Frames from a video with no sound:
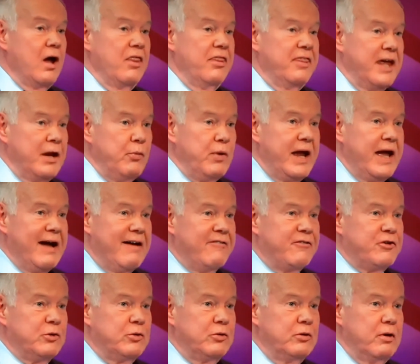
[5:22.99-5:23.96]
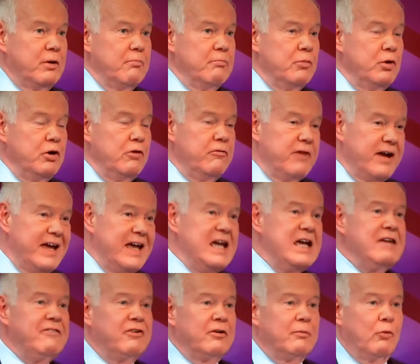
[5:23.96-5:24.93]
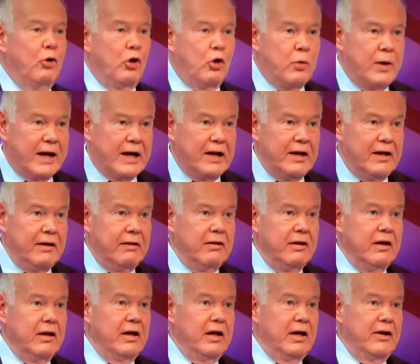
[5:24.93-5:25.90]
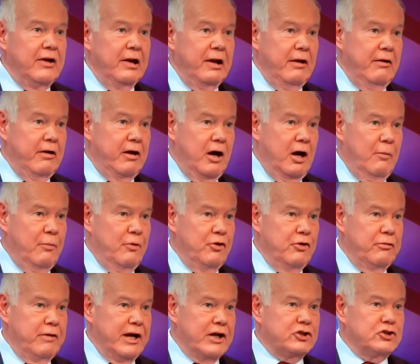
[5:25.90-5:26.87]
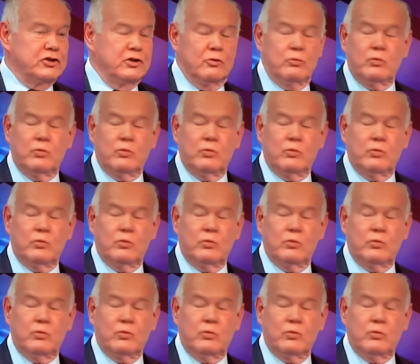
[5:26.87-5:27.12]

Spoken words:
Then we have to move even more quickly in a low carbon direction.